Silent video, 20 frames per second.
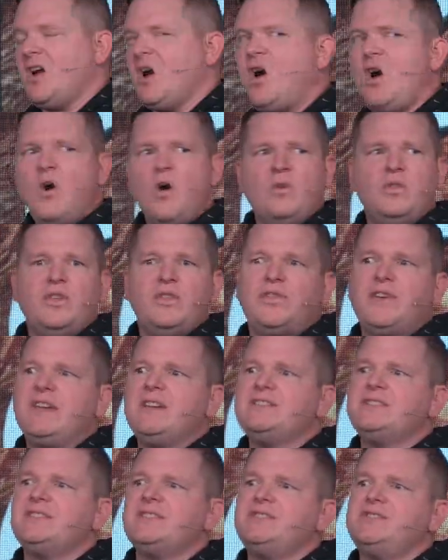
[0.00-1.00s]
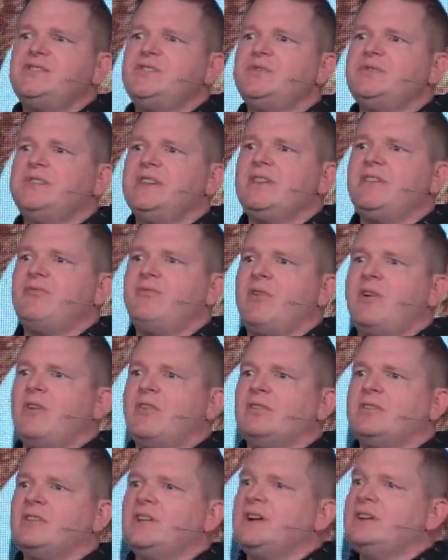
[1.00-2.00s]
All the things that you did
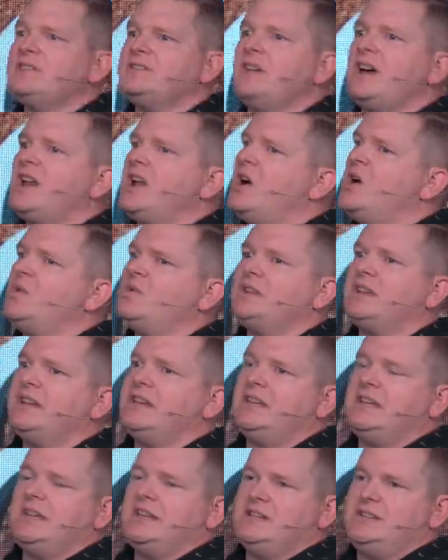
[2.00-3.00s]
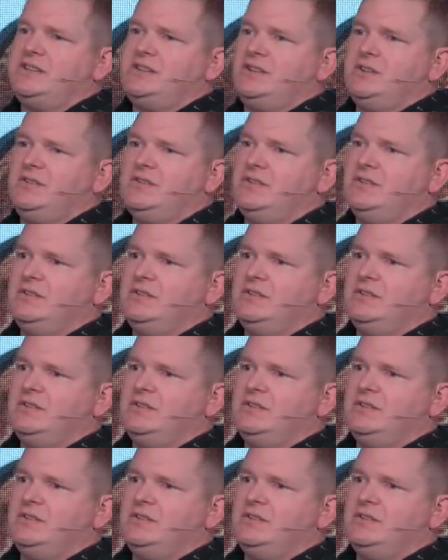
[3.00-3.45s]
wrong, God's not holding it against you.